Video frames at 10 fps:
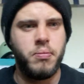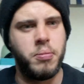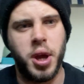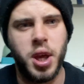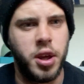
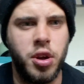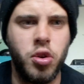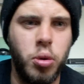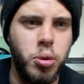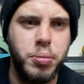but yeah, your
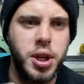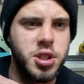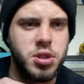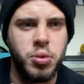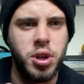normal
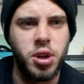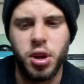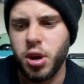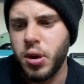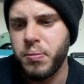beaches where you're going to
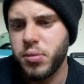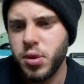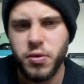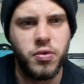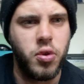go,
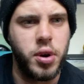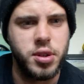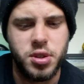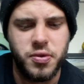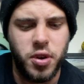4
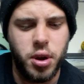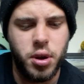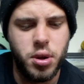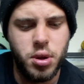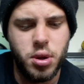ounce is fine.
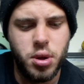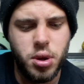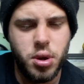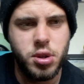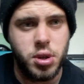
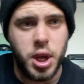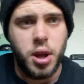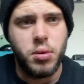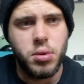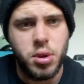So
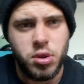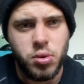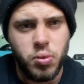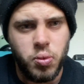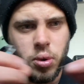again, just
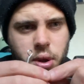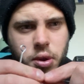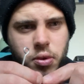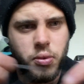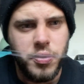
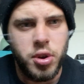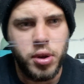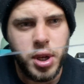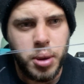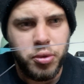you're doing
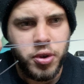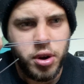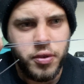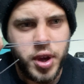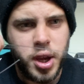a double figure
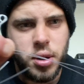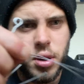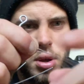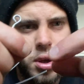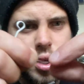of 8,
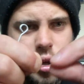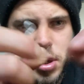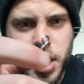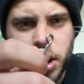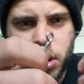you
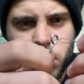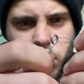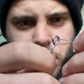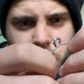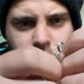take your
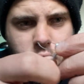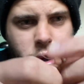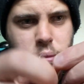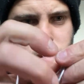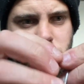loop, you
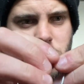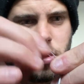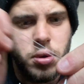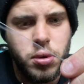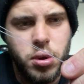push it
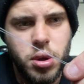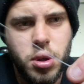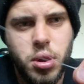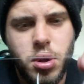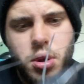through,
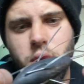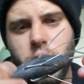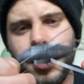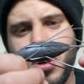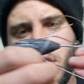
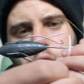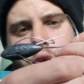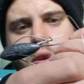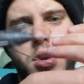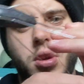
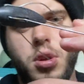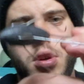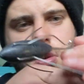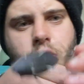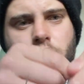you
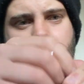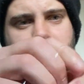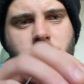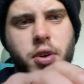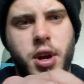wrap it
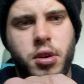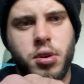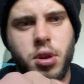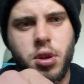around